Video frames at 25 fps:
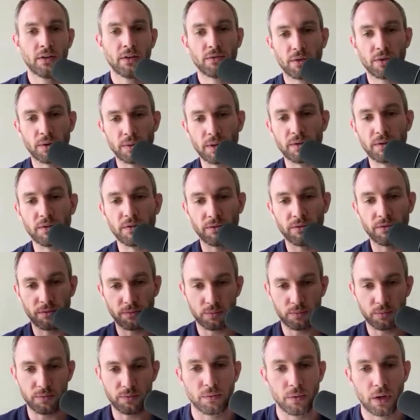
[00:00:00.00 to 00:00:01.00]
From the
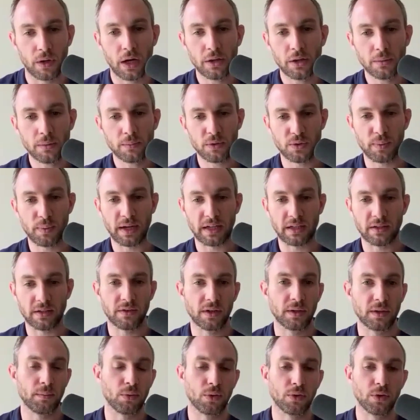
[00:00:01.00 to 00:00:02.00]
other perspective,
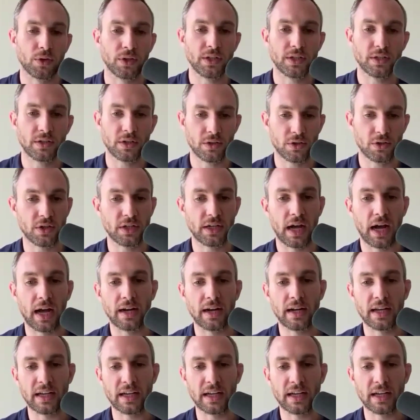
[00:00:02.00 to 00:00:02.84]
employees should not